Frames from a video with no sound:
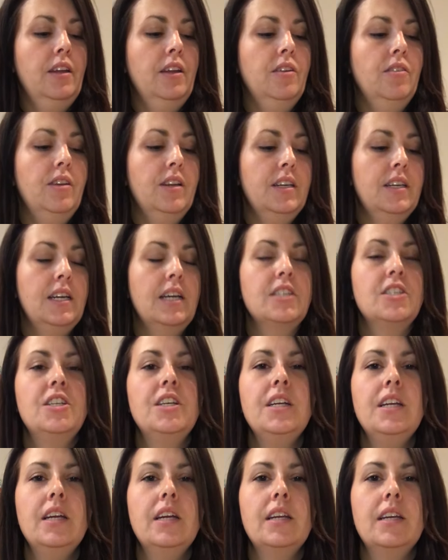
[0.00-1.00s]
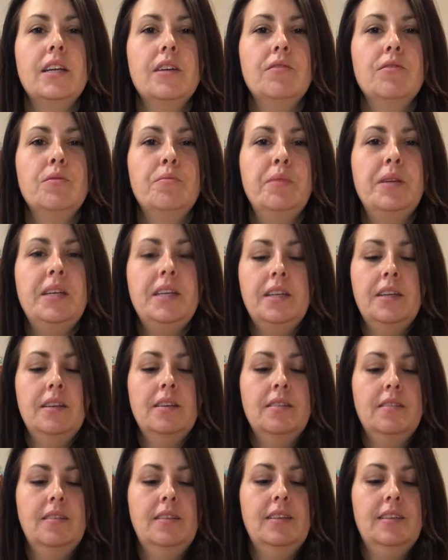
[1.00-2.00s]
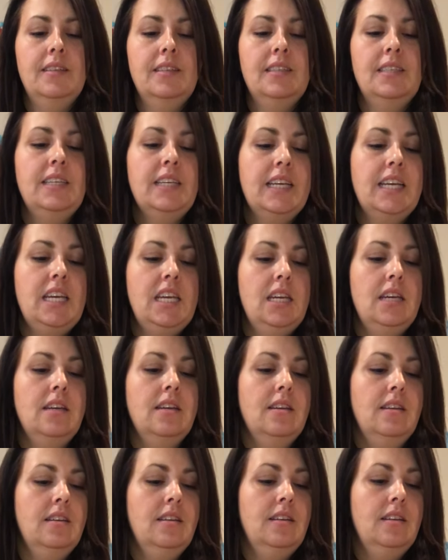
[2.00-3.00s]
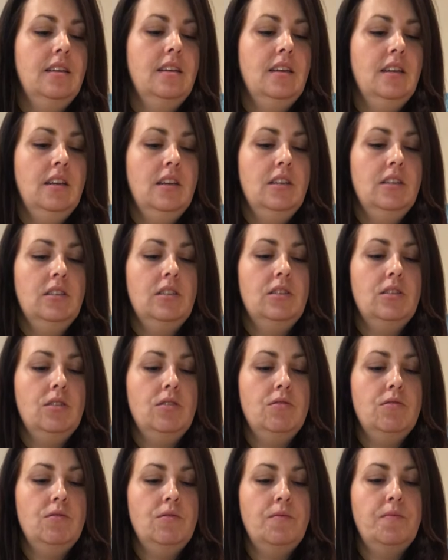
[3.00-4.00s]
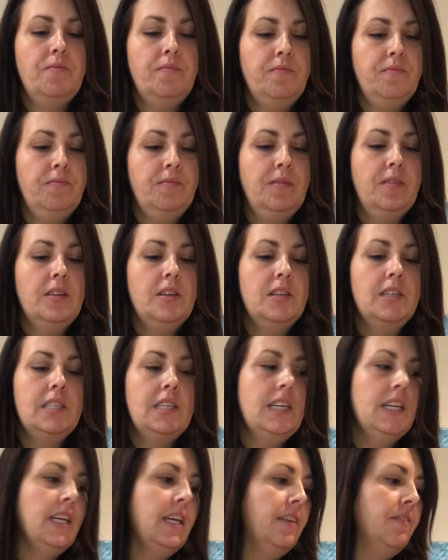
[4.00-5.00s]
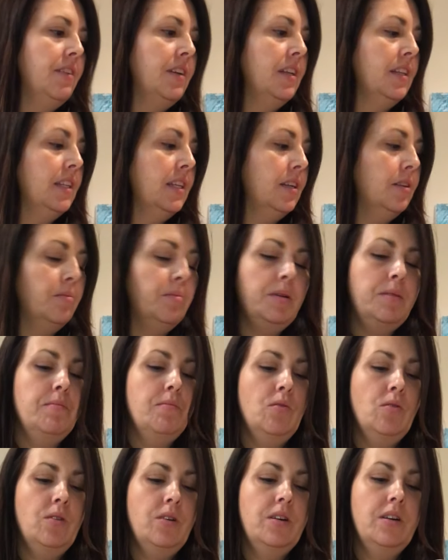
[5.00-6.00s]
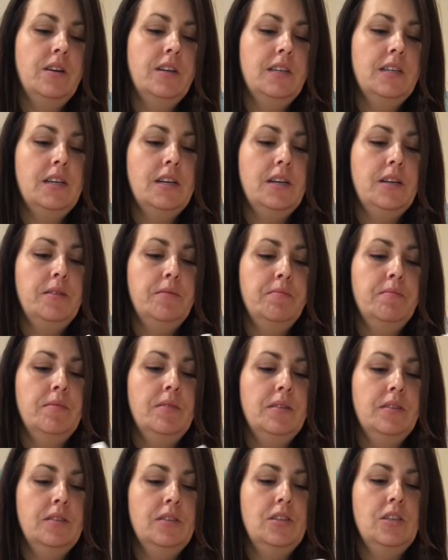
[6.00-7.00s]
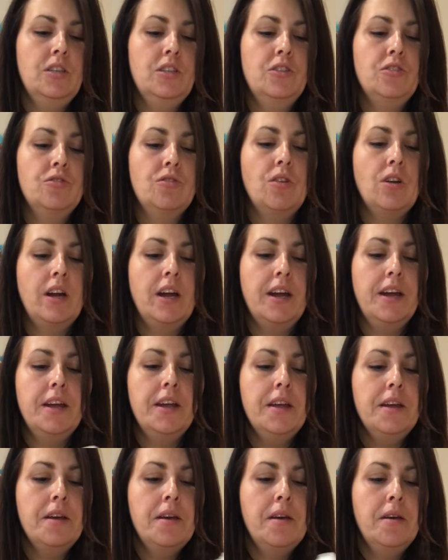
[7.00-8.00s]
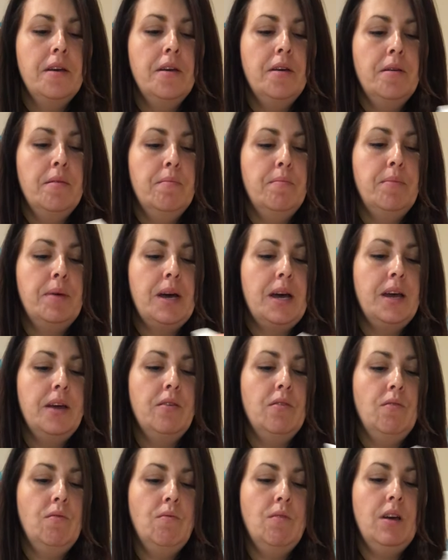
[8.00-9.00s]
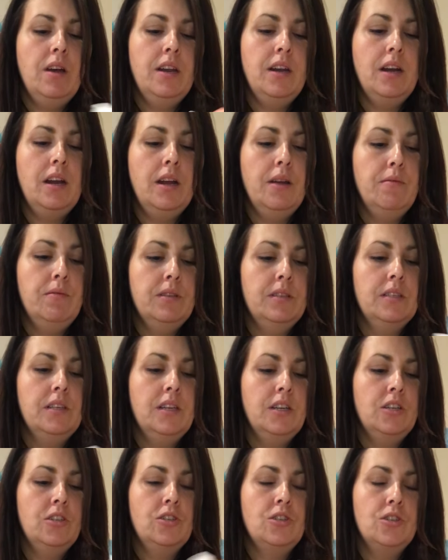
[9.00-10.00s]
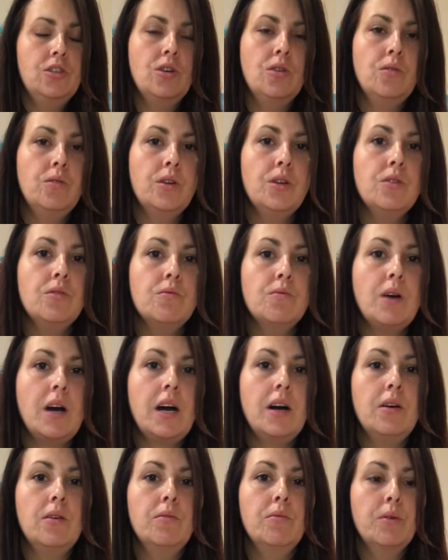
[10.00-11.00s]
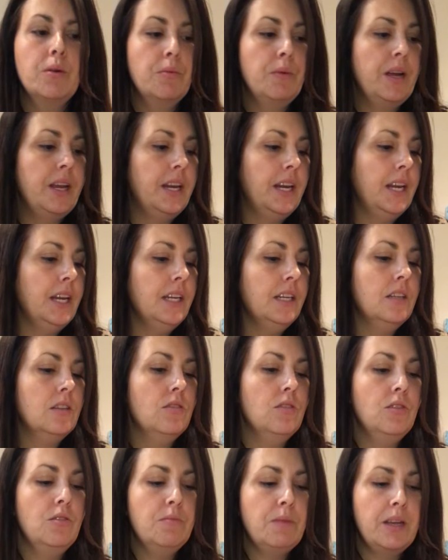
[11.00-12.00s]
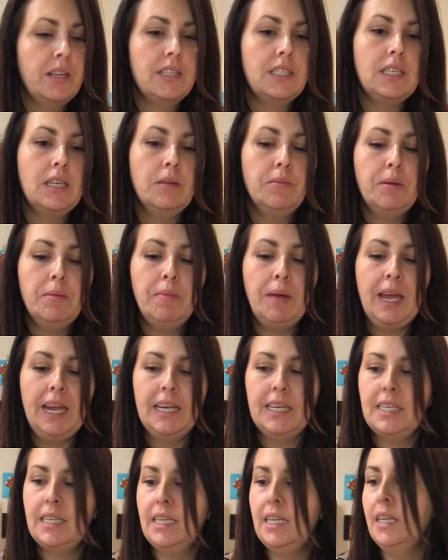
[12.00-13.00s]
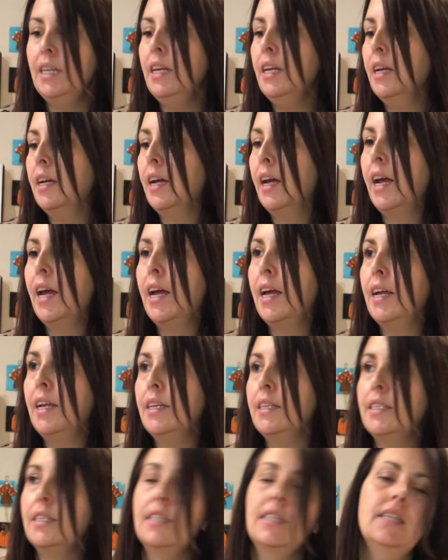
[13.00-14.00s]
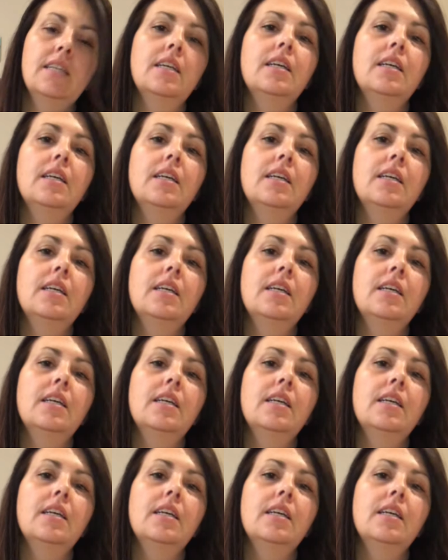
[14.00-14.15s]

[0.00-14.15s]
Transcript: You can touch it and it will be sticky. So I'm just gonna give it a little bit more time to dry. But what I was gonna show you while we're waiting, so you might still be painting, and